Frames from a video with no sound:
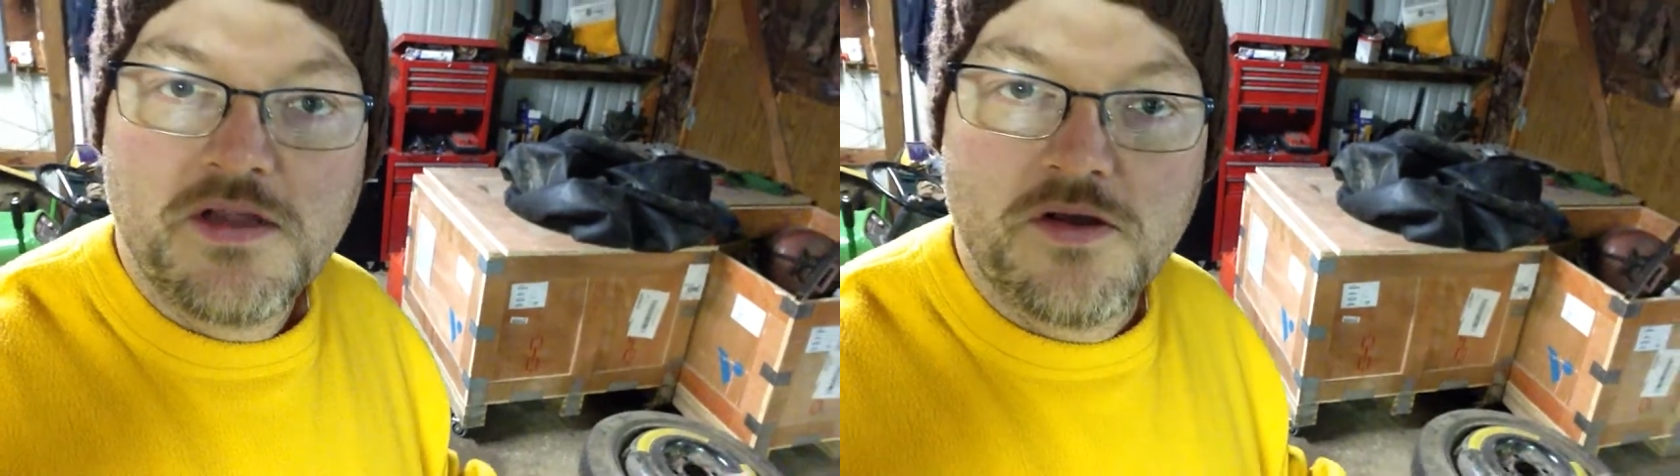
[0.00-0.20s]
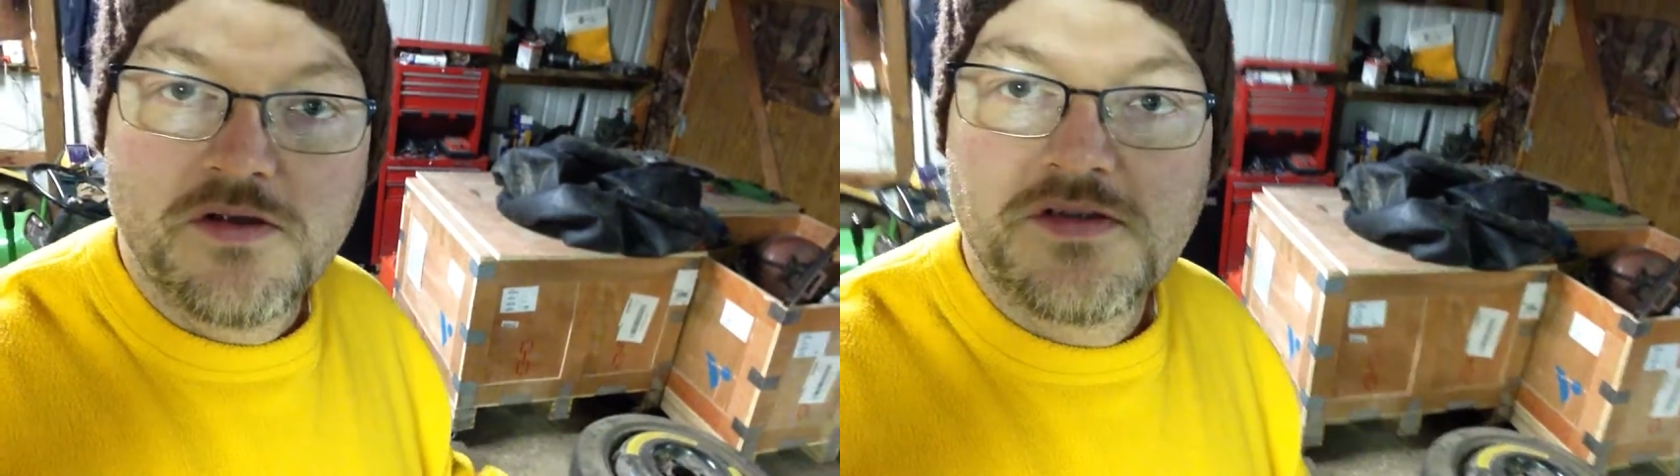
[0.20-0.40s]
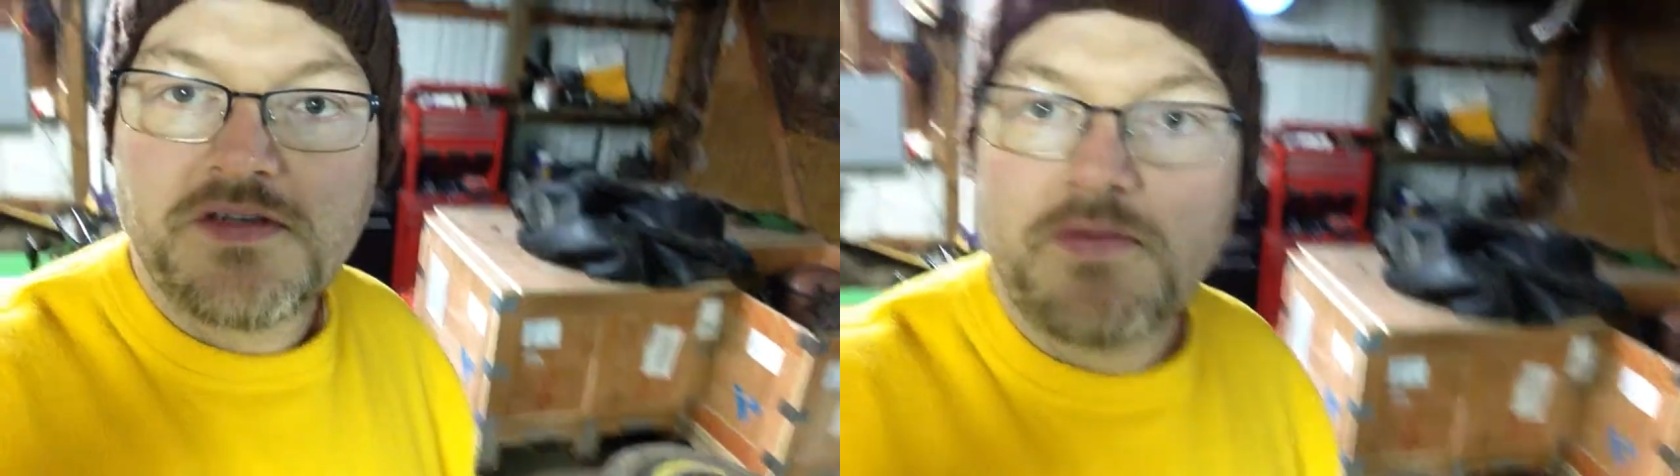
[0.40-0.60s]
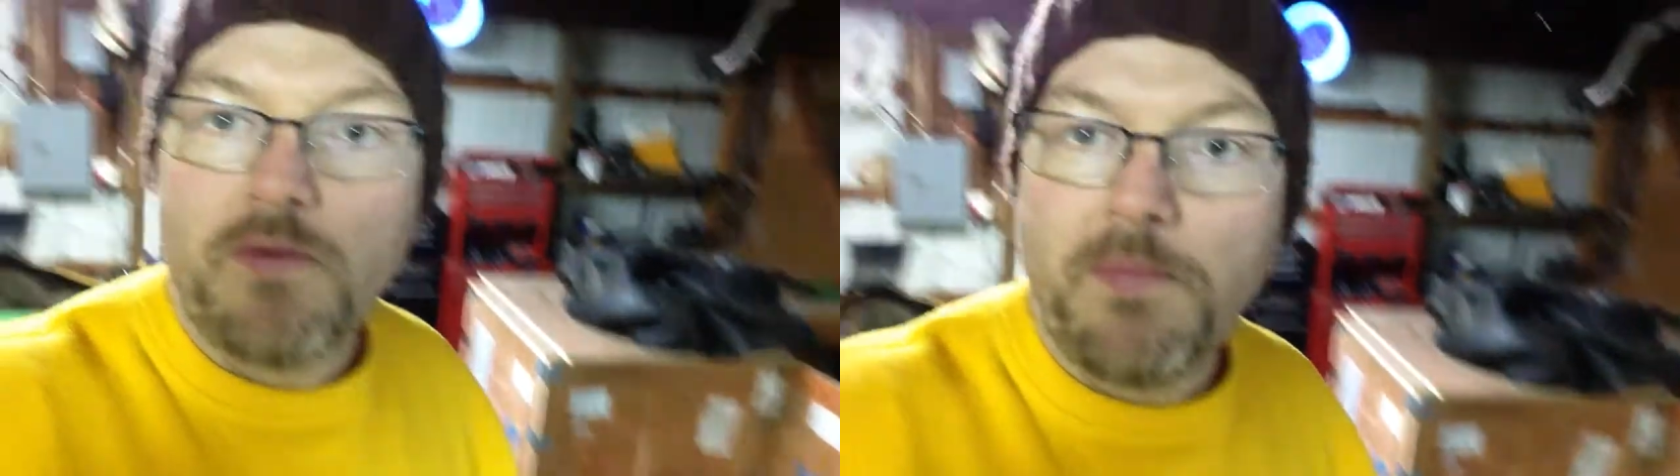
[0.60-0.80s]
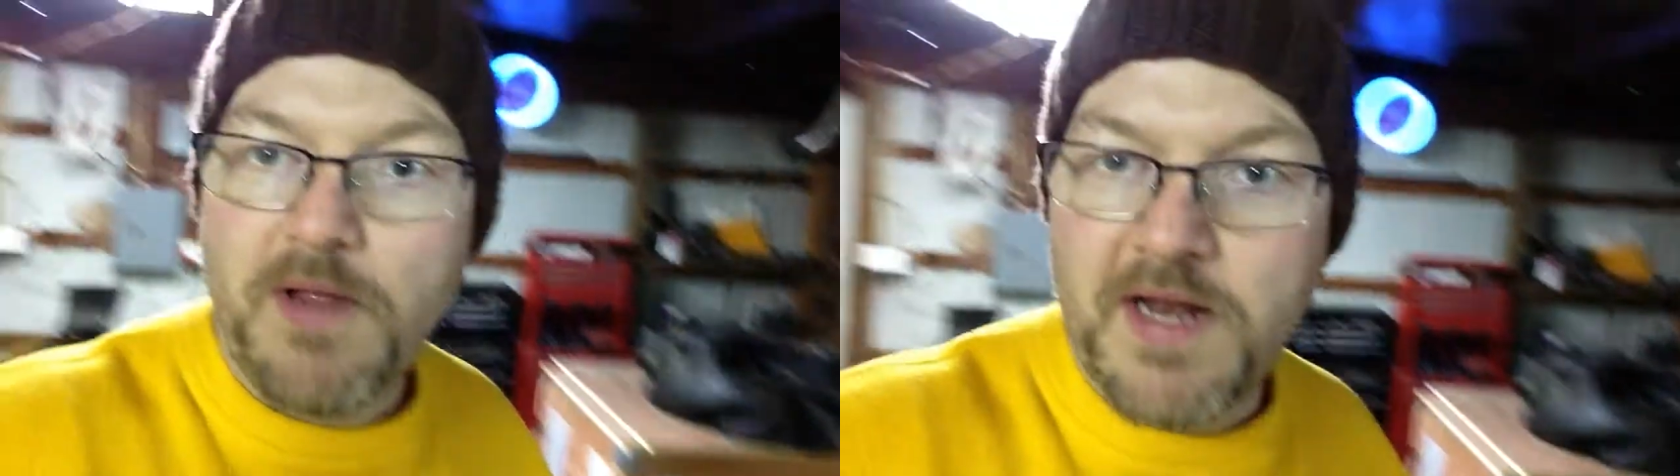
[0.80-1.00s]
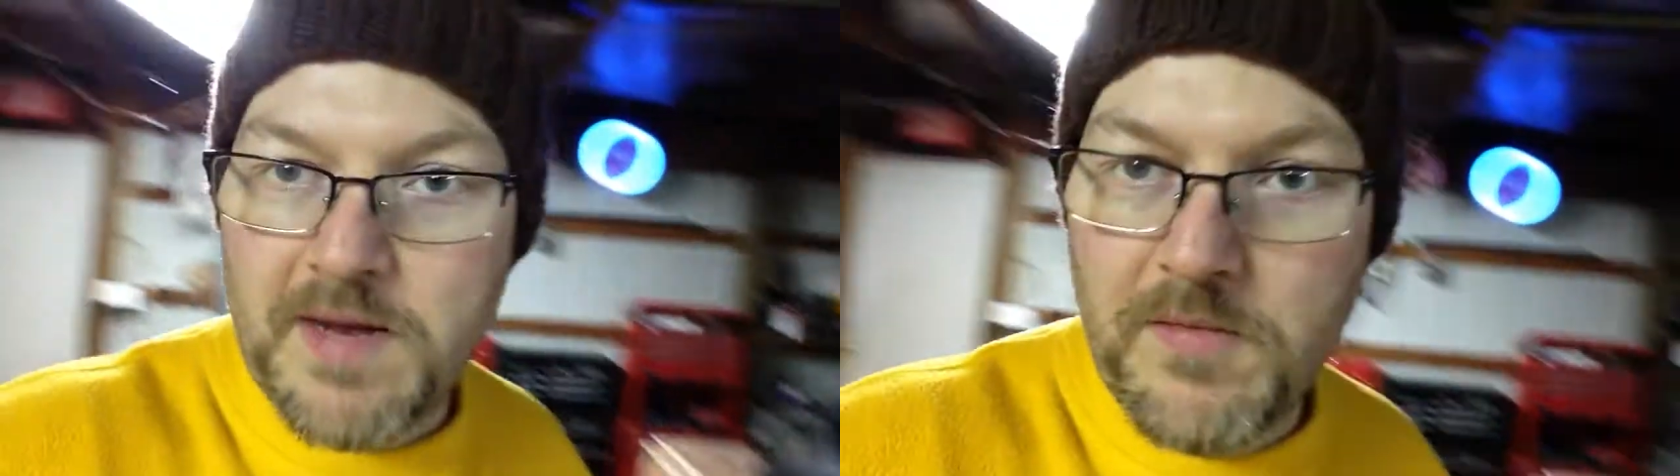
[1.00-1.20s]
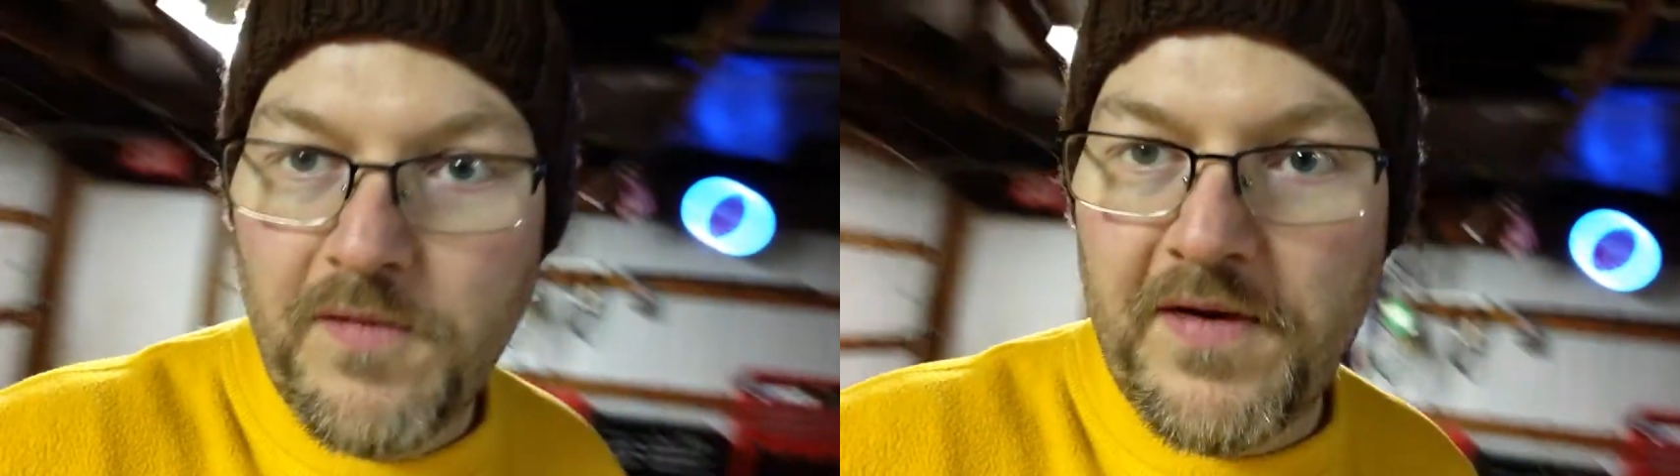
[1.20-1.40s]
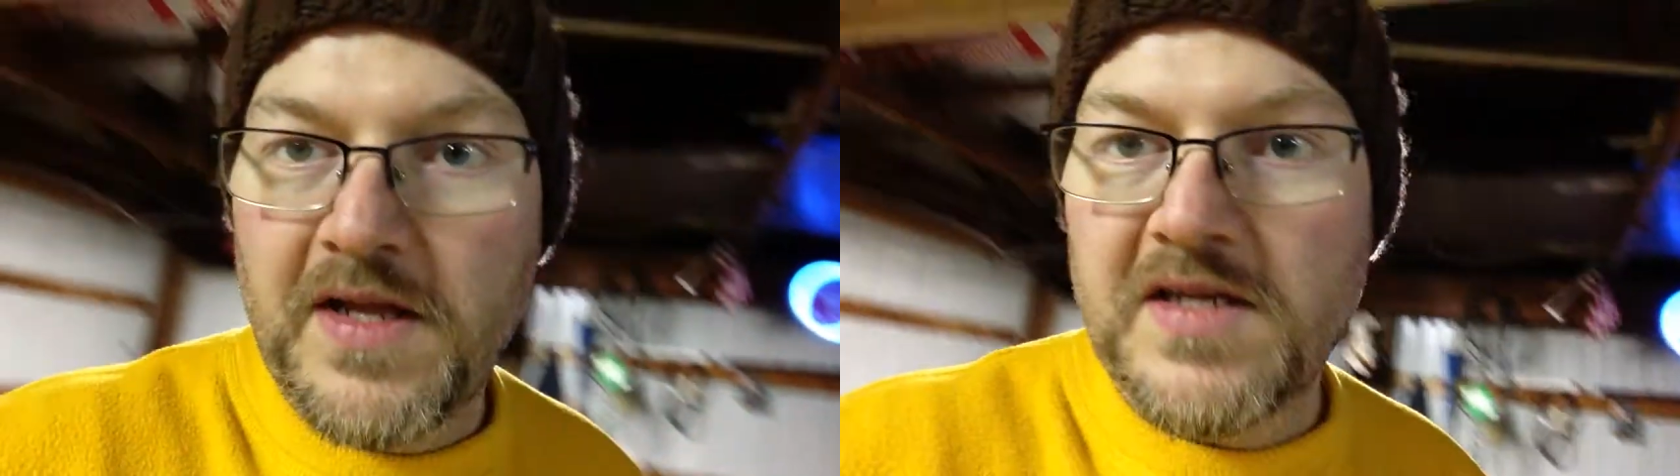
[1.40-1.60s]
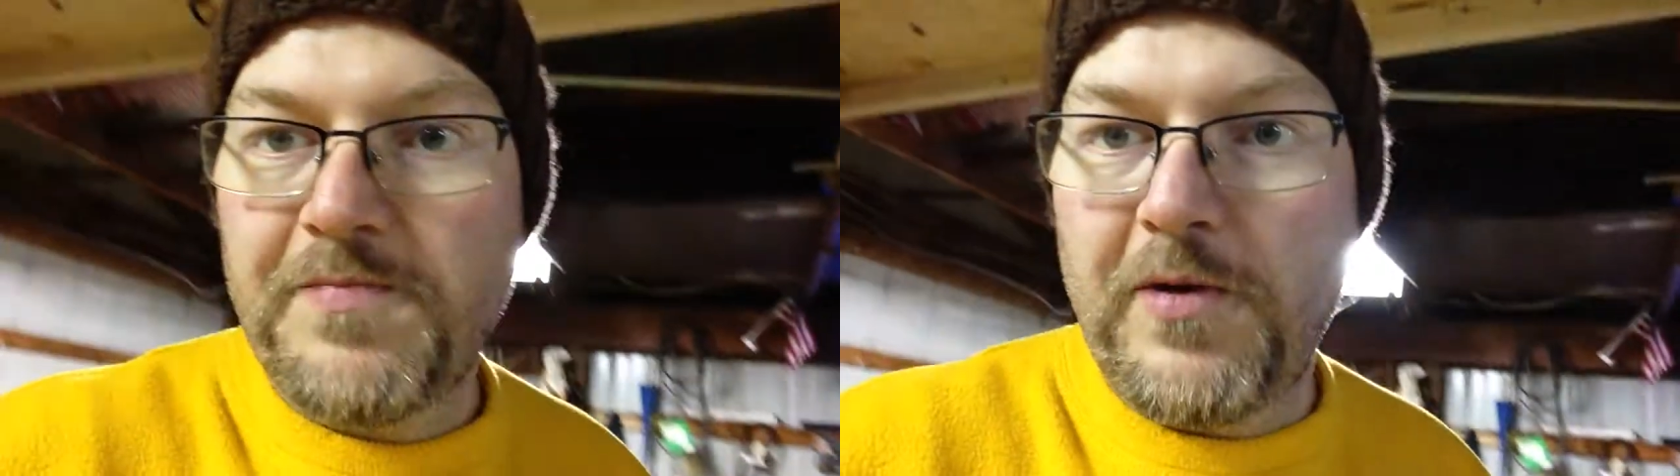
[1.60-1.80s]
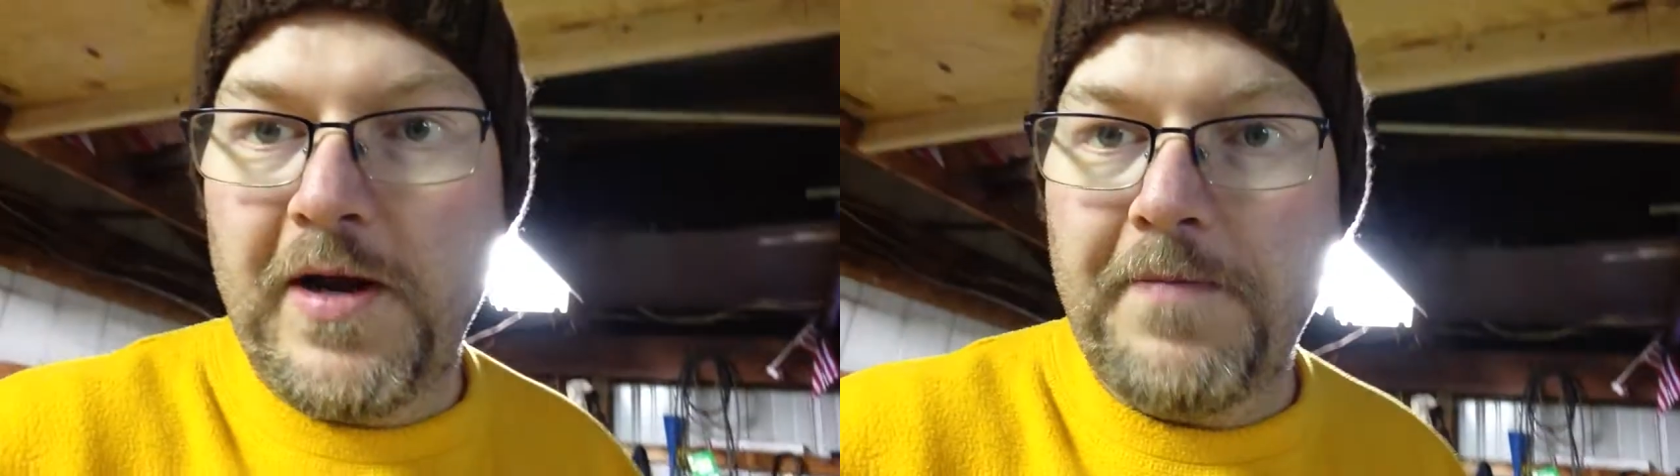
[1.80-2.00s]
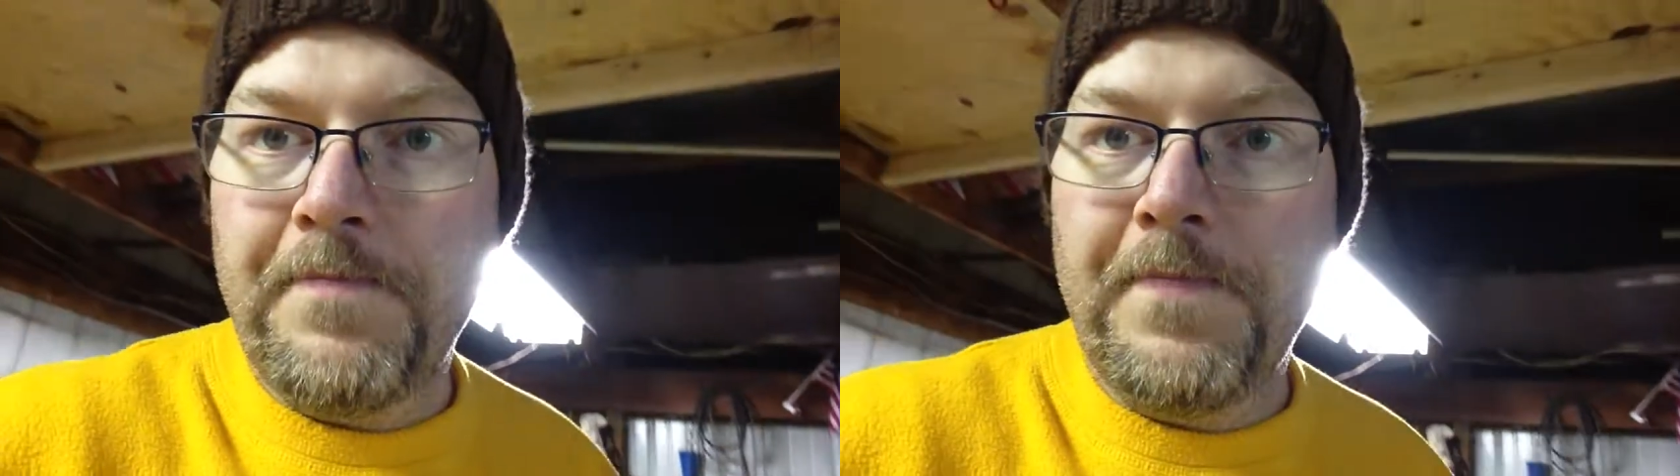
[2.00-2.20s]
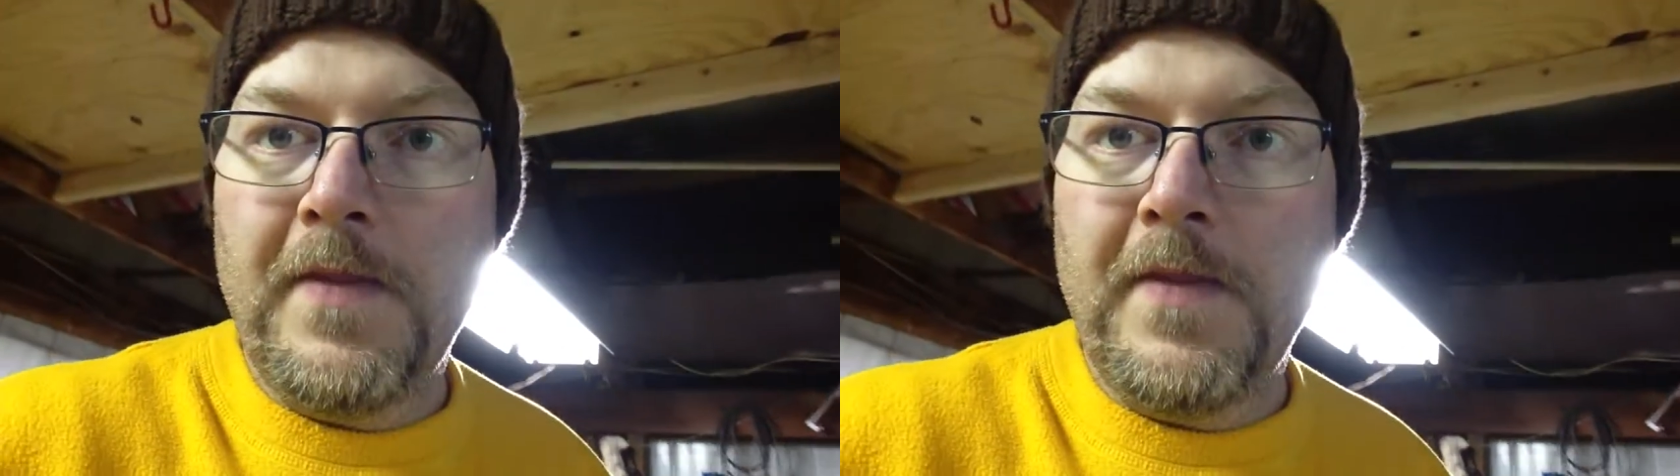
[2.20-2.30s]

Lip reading: Those we're planning on moving in the spring.